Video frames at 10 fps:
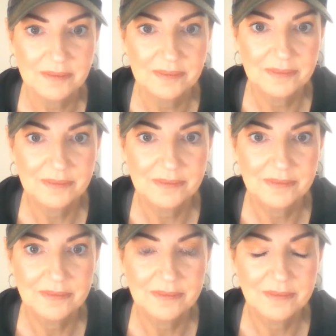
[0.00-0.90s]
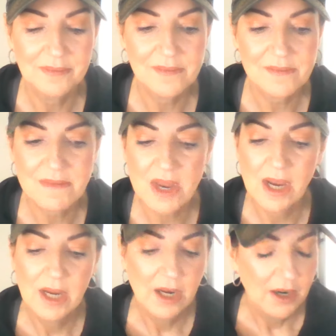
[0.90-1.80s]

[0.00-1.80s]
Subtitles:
Nobody speaks.